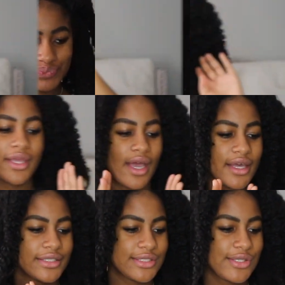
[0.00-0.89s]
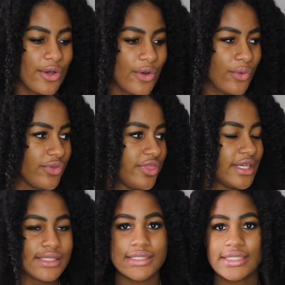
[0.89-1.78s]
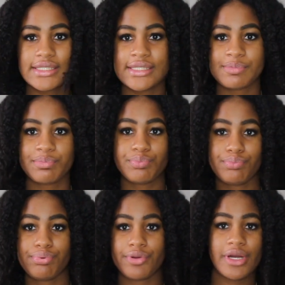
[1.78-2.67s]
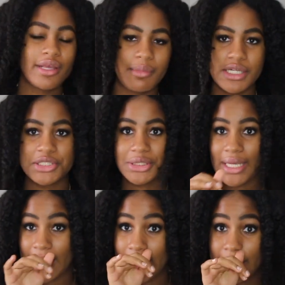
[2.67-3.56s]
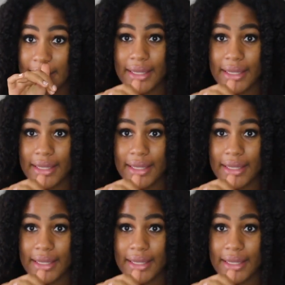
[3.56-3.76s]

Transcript: Okay guys, so this is pretty much it.